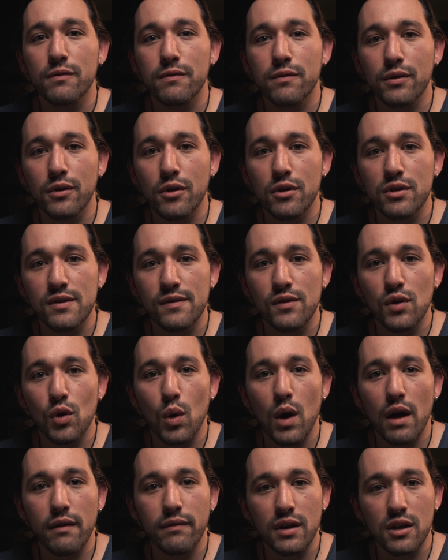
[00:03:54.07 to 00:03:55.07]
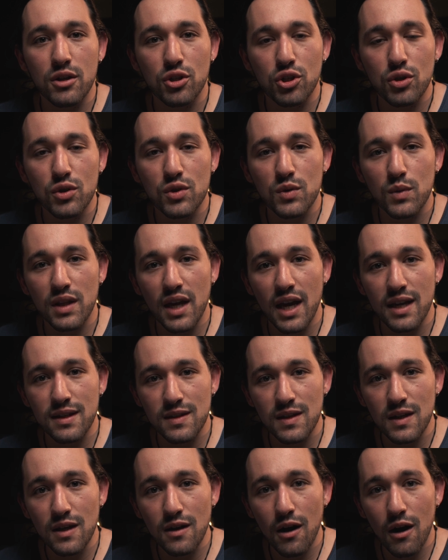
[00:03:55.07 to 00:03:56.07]
for those of you who have issues with
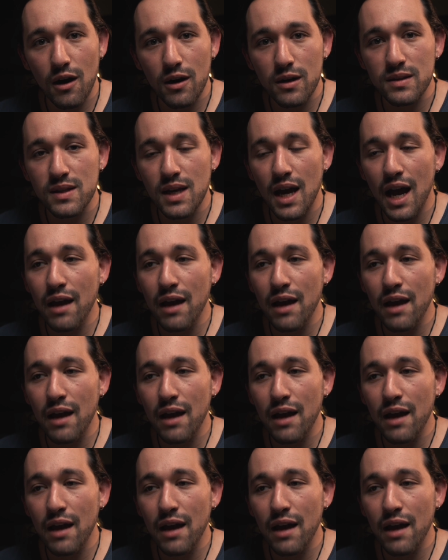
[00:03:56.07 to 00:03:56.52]
SD cards.